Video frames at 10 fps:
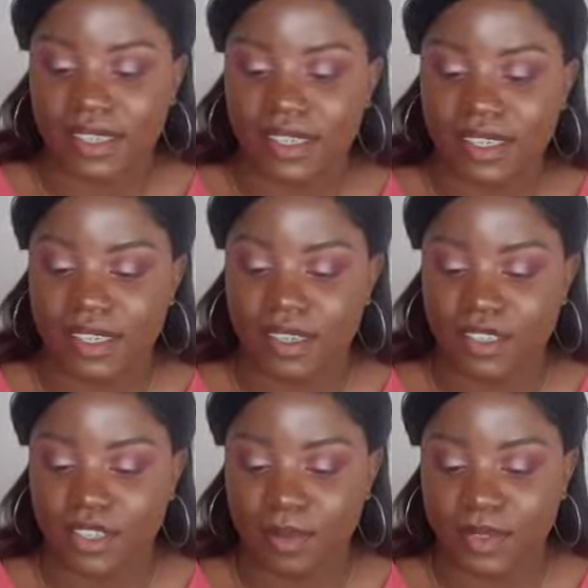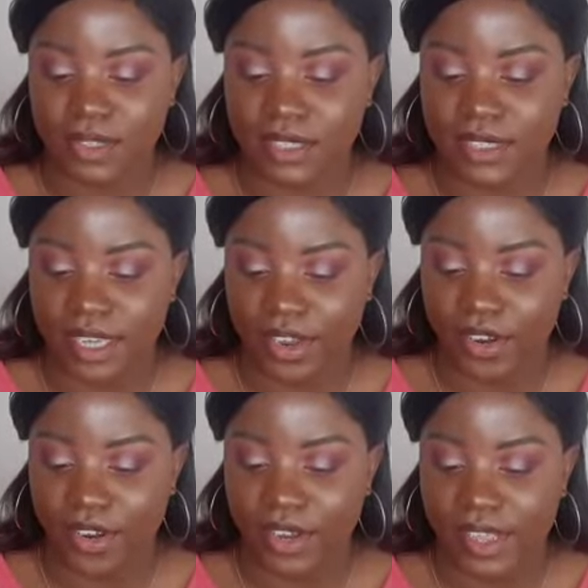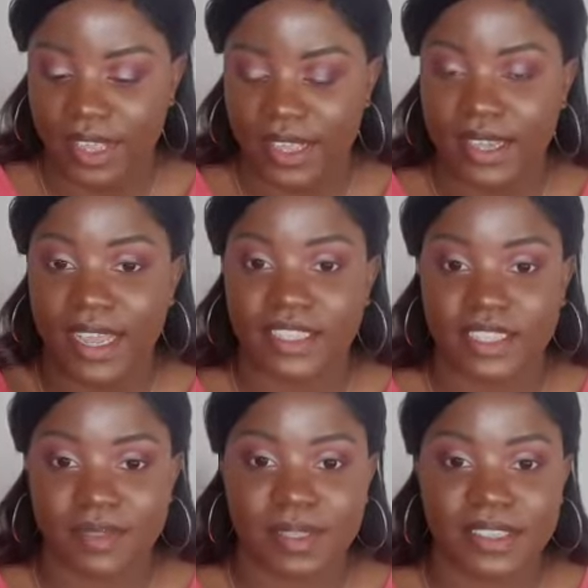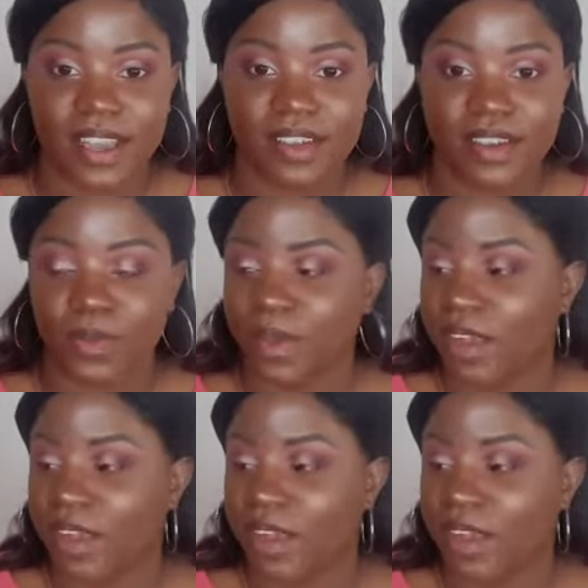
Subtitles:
the Double Decker Lashes mascara.